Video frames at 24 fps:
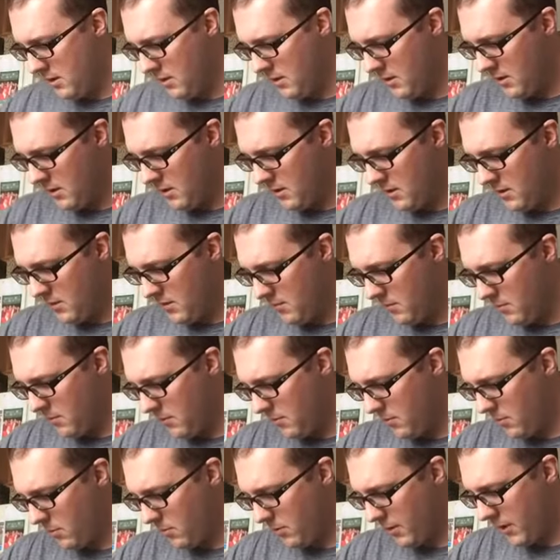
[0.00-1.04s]
put the
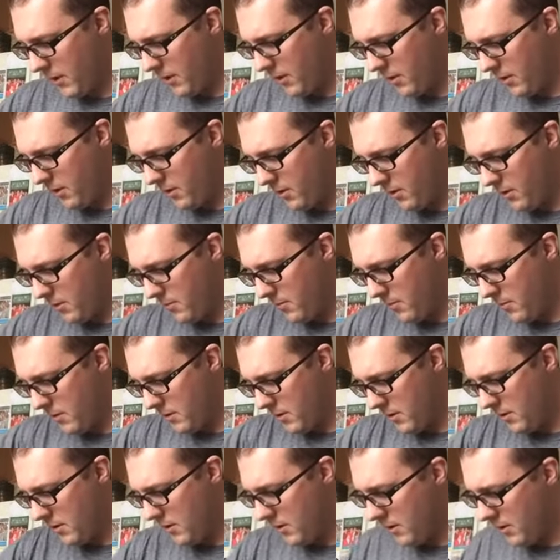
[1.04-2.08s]
bolt carrier group
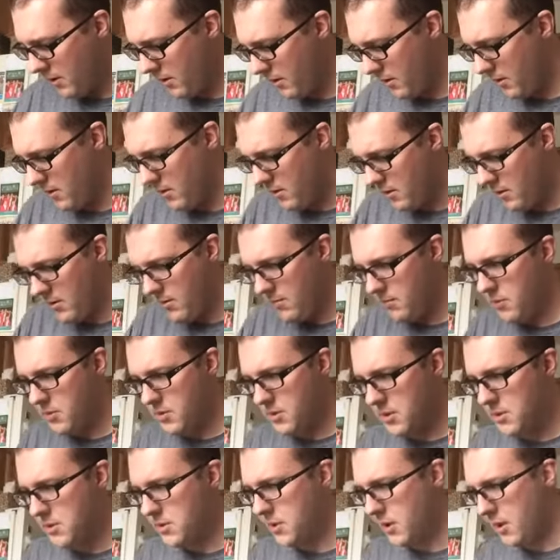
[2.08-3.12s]
in there, push
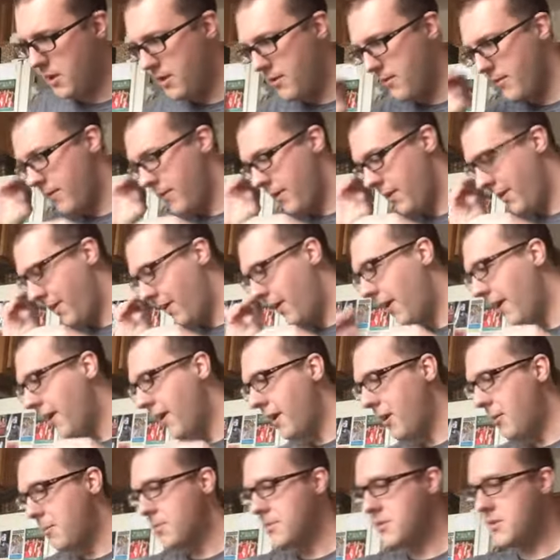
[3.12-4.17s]
it shut. Alright,
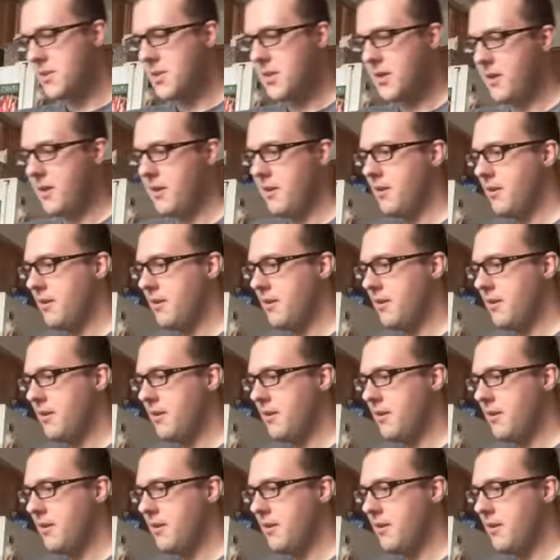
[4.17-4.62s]
upper's done.